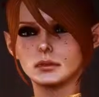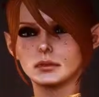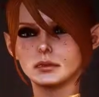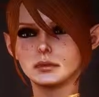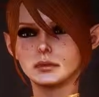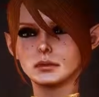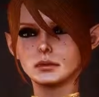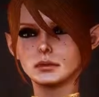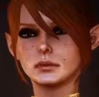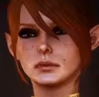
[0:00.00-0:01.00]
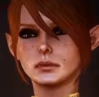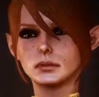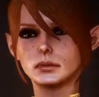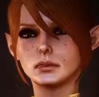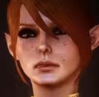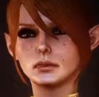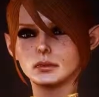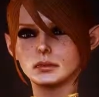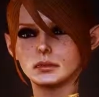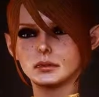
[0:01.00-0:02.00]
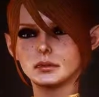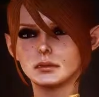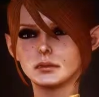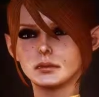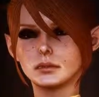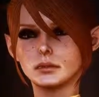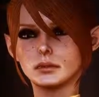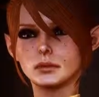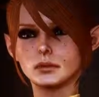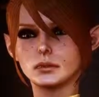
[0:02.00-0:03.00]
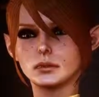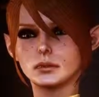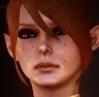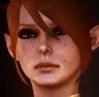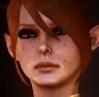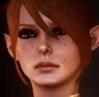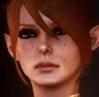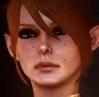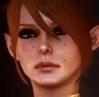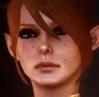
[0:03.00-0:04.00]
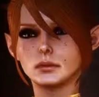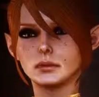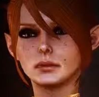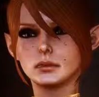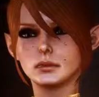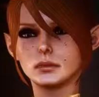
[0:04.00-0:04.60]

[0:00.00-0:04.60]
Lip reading: Nobody speaks.